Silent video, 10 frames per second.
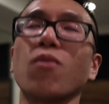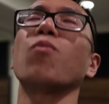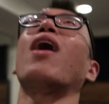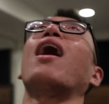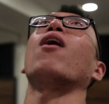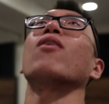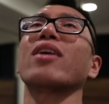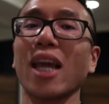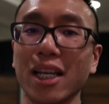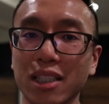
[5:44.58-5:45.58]
Wow,
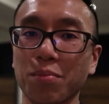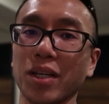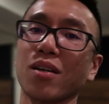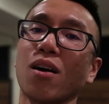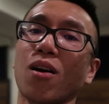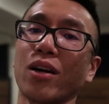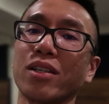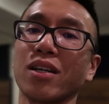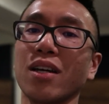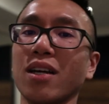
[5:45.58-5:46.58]
can't speak. All
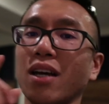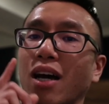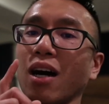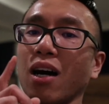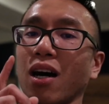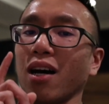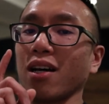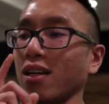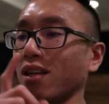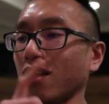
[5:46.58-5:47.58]
right. Uh,
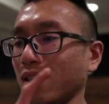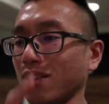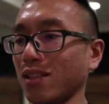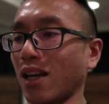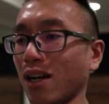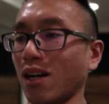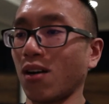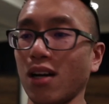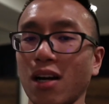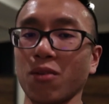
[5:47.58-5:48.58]
yeah,
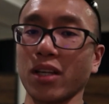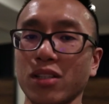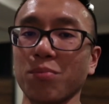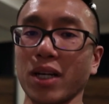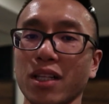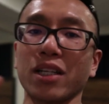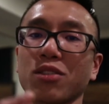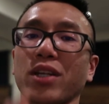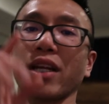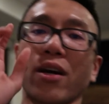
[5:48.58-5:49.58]
I'll, I'll get to my
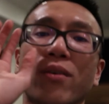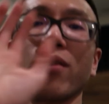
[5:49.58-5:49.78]
clients right now.